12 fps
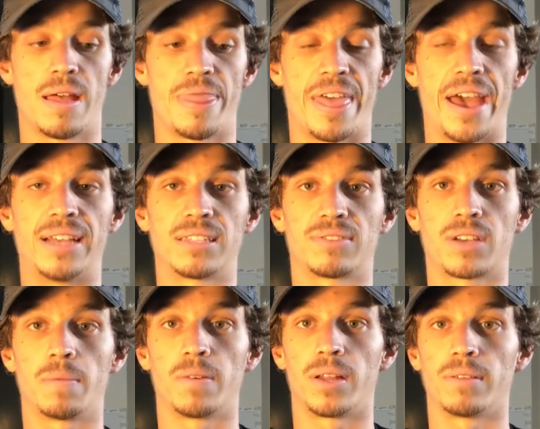that as I've
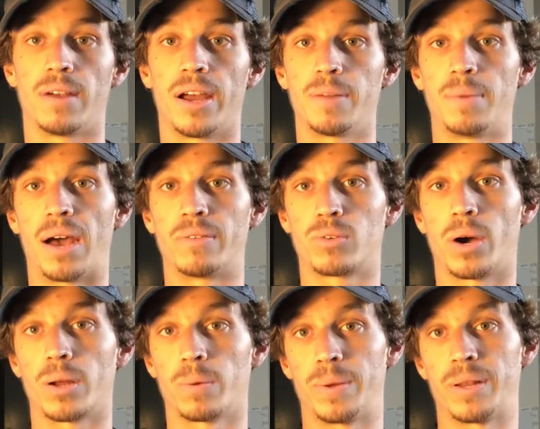come around the roundabout
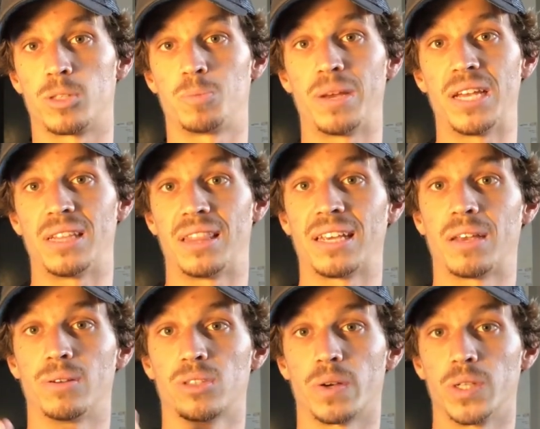quite a good bit of speed, thinking
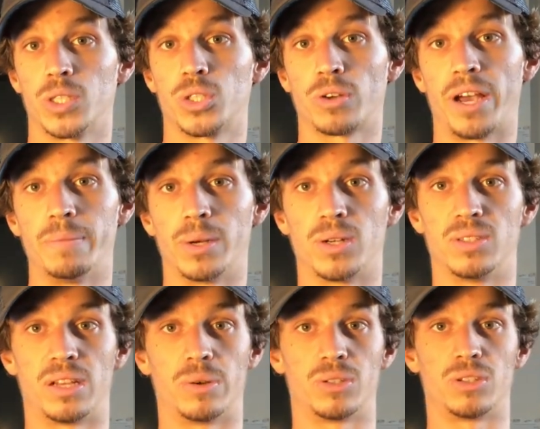I was going straight because
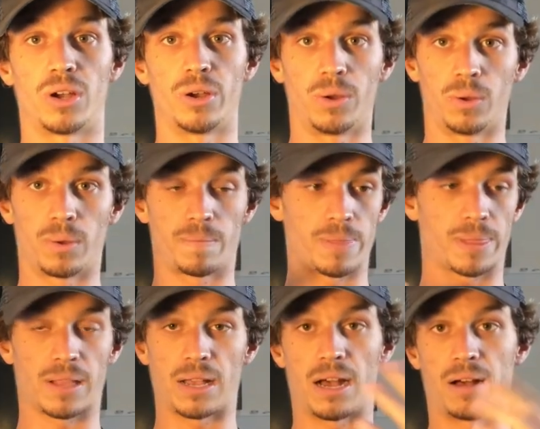there was no
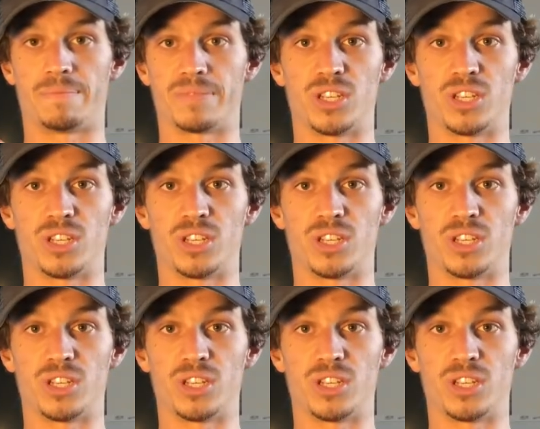um,